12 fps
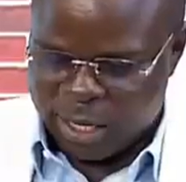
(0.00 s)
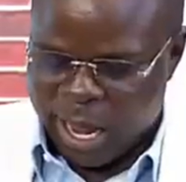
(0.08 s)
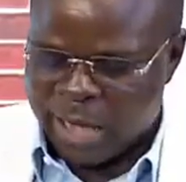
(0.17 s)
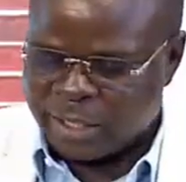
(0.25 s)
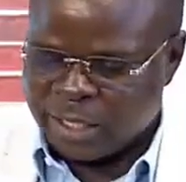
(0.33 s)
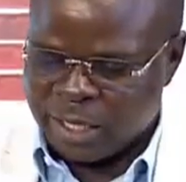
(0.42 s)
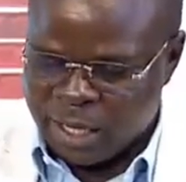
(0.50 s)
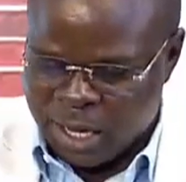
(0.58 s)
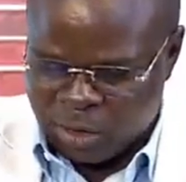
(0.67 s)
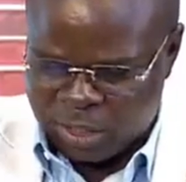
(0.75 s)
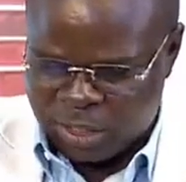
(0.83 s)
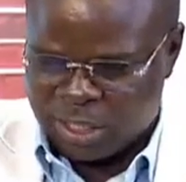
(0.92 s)
at the
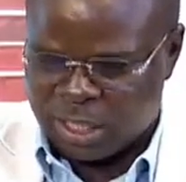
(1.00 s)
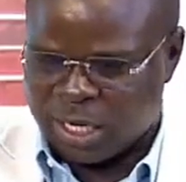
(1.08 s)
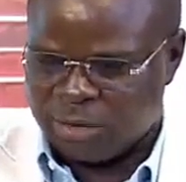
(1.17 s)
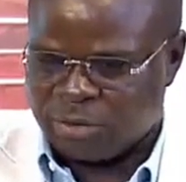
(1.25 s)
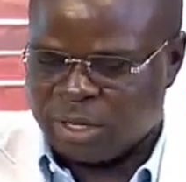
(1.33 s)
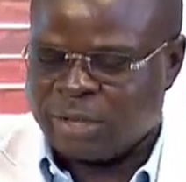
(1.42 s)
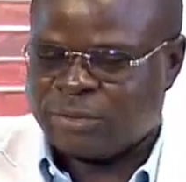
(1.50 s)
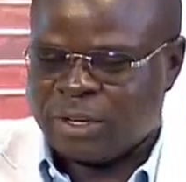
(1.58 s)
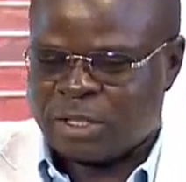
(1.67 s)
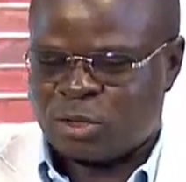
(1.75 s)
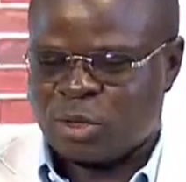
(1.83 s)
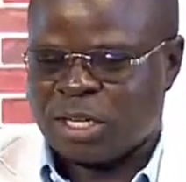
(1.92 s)
diagnostic level, if the
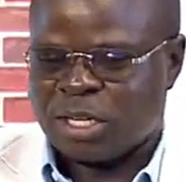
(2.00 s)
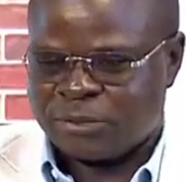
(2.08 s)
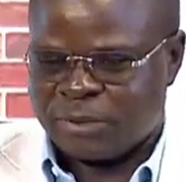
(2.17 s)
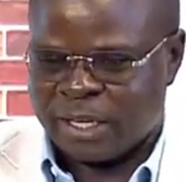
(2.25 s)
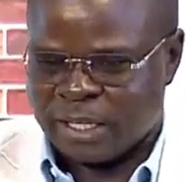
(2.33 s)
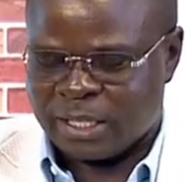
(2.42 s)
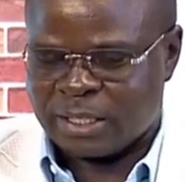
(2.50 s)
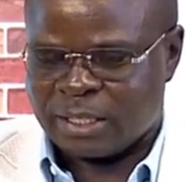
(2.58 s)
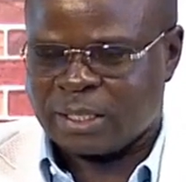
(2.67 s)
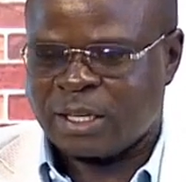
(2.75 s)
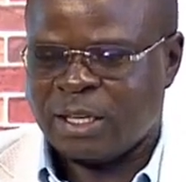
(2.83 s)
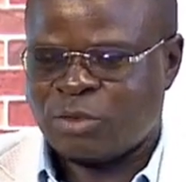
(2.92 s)
students find
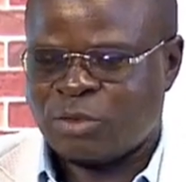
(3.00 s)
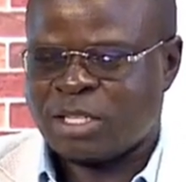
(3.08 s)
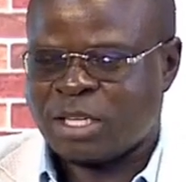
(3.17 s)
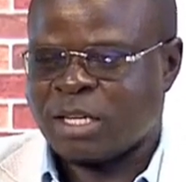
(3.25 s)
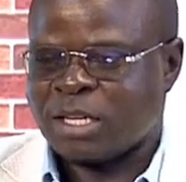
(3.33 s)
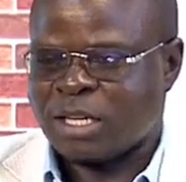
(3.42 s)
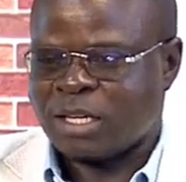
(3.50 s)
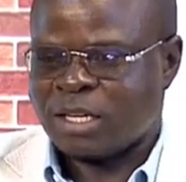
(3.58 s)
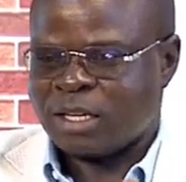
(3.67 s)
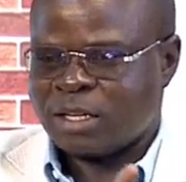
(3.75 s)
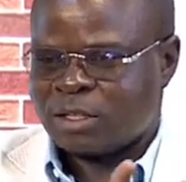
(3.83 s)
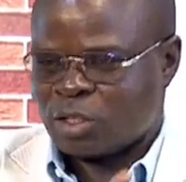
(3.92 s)
interested in the
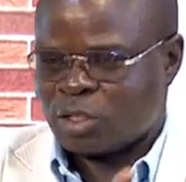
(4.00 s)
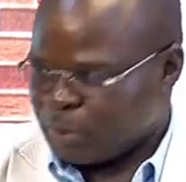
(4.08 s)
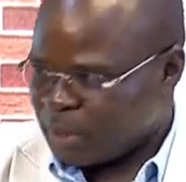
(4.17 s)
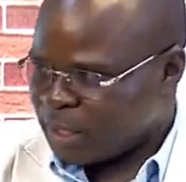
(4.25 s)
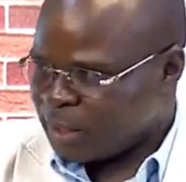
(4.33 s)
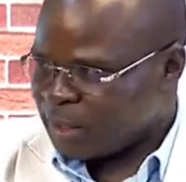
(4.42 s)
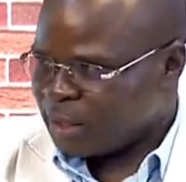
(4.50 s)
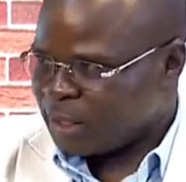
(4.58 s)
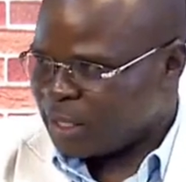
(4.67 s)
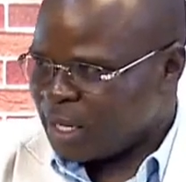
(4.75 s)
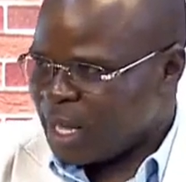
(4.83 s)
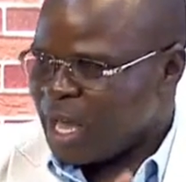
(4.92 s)
topic,
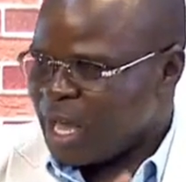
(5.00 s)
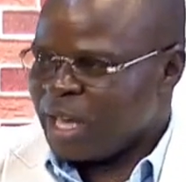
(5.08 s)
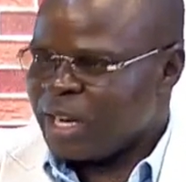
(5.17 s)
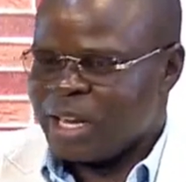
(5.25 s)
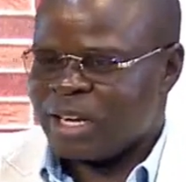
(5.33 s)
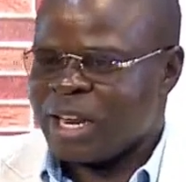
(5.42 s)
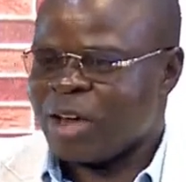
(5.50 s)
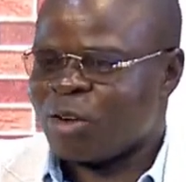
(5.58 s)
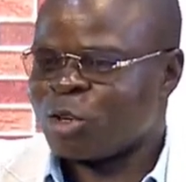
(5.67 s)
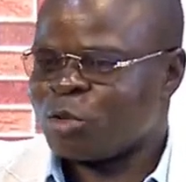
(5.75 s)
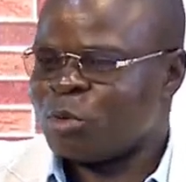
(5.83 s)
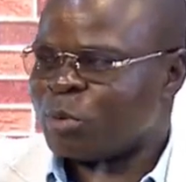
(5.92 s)
then they are
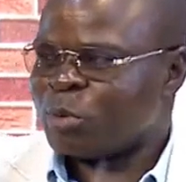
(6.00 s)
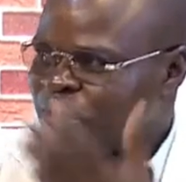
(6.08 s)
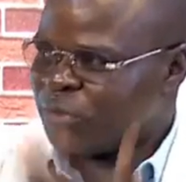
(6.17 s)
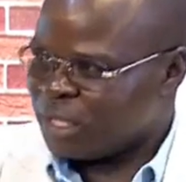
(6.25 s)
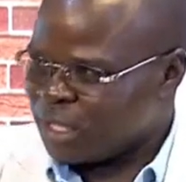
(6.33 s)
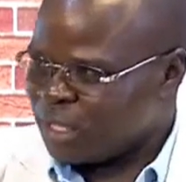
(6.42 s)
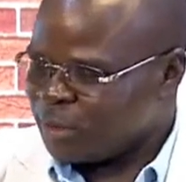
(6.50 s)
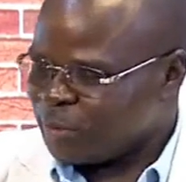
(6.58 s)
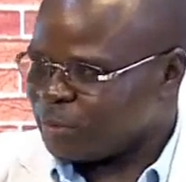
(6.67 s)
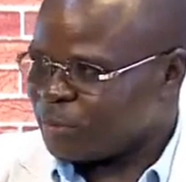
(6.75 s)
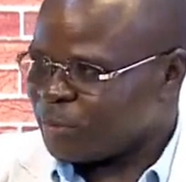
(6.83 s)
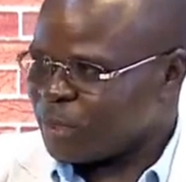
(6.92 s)
going to be motivated
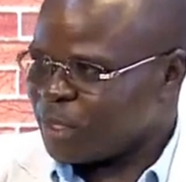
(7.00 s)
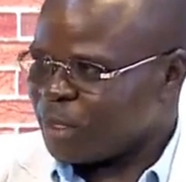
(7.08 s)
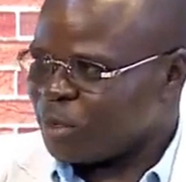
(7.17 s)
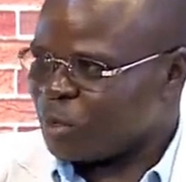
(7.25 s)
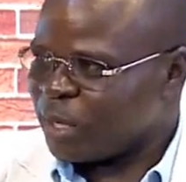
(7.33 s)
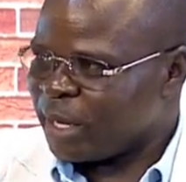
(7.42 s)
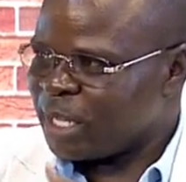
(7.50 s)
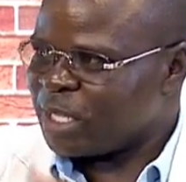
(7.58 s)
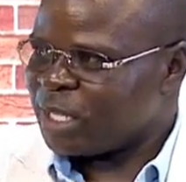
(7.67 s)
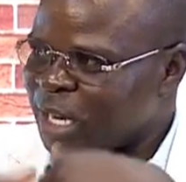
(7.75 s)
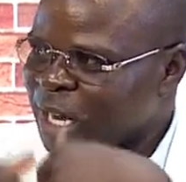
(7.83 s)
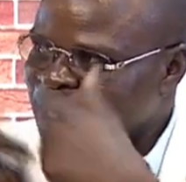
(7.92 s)
to engage in
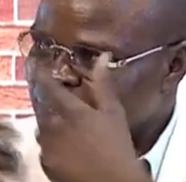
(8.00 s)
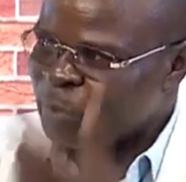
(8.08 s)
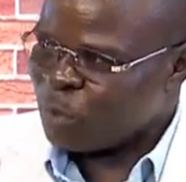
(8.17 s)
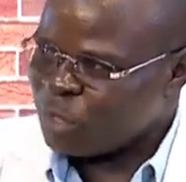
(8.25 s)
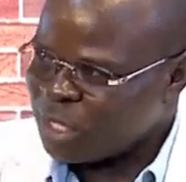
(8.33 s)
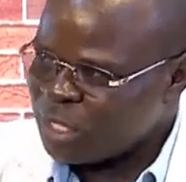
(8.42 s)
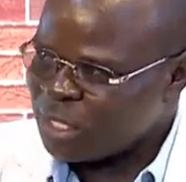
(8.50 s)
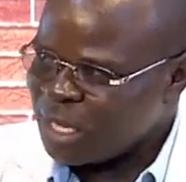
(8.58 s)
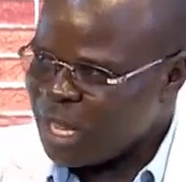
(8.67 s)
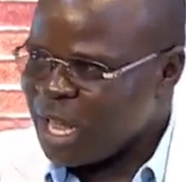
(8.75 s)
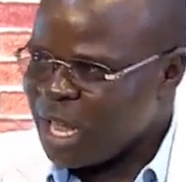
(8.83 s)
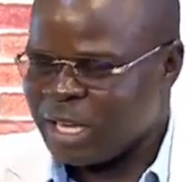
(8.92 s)
the learning process,
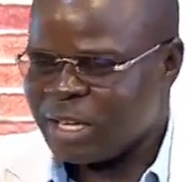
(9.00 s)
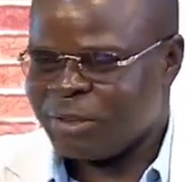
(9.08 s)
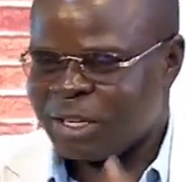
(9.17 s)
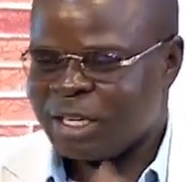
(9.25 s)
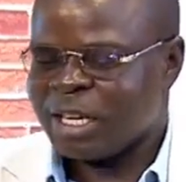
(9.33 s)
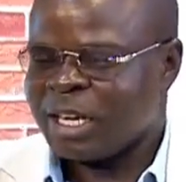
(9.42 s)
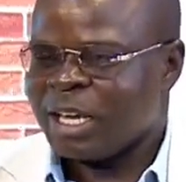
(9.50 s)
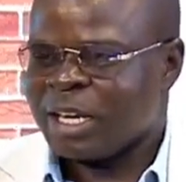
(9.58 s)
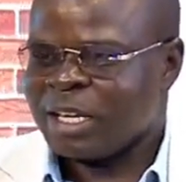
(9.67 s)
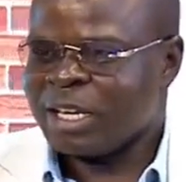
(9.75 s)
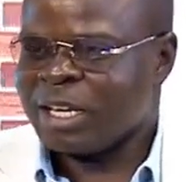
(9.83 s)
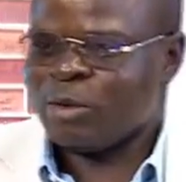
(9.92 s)
and even
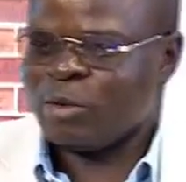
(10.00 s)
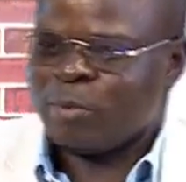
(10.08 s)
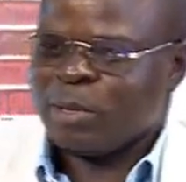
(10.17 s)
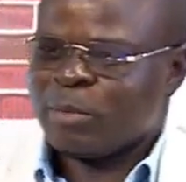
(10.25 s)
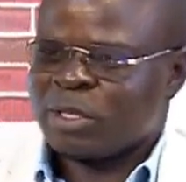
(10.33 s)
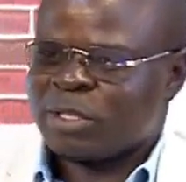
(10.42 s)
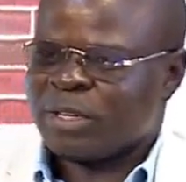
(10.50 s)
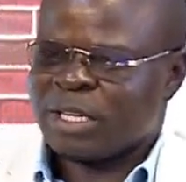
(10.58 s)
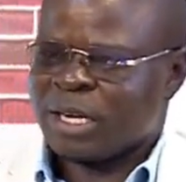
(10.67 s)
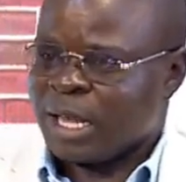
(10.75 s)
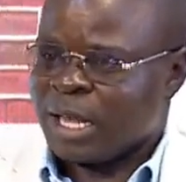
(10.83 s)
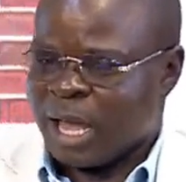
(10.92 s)
they will be
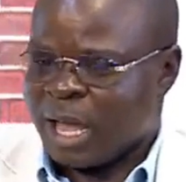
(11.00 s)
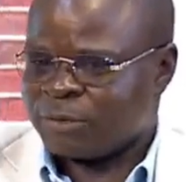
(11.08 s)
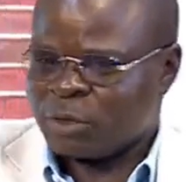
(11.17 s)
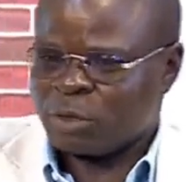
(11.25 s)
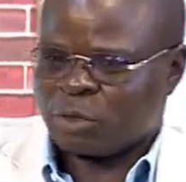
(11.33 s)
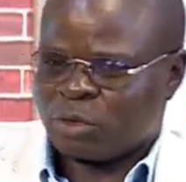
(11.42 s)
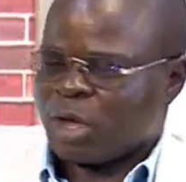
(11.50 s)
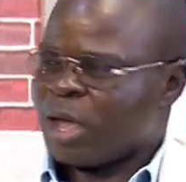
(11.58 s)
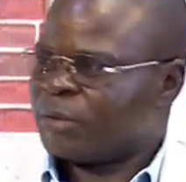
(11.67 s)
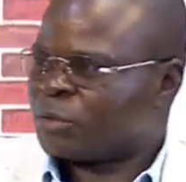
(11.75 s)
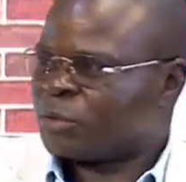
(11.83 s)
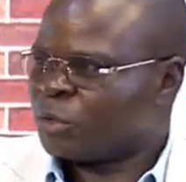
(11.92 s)
motivated. Like I've
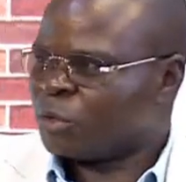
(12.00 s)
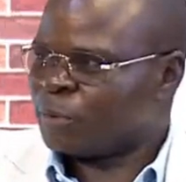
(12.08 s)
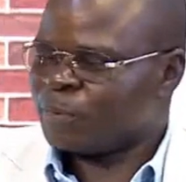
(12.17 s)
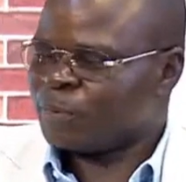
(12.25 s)
told you.